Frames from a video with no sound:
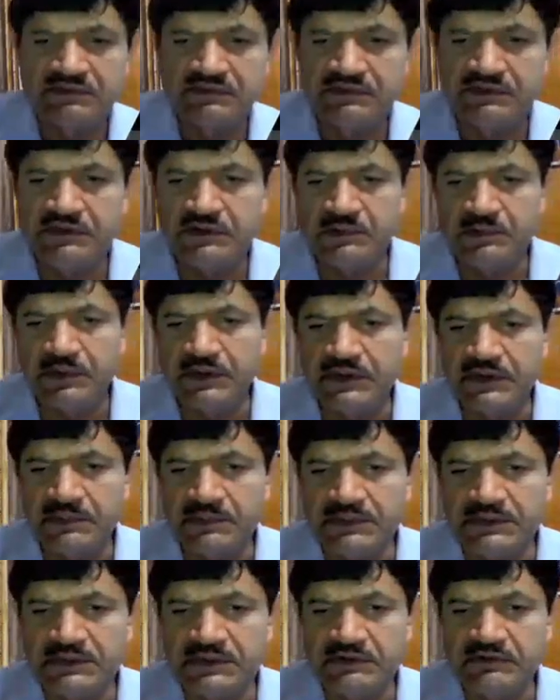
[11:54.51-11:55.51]

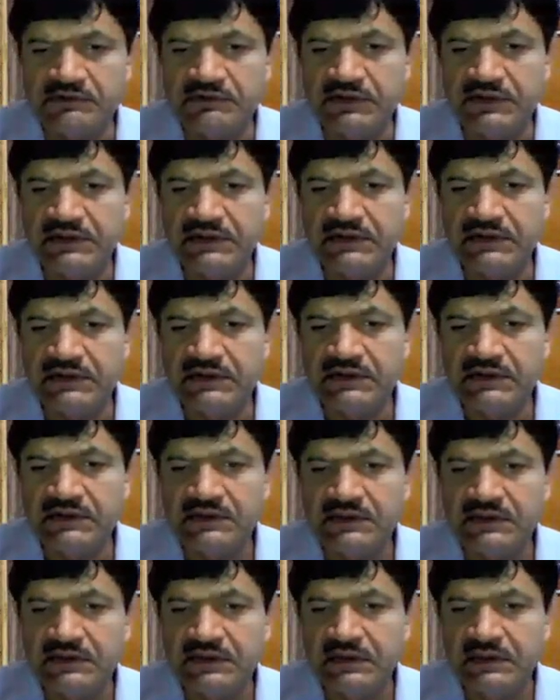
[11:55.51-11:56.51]
0.0001.
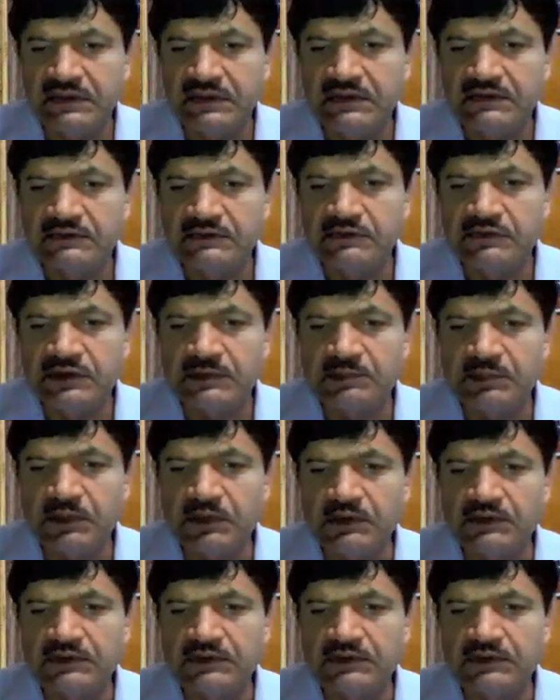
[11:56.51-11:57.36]
You can plot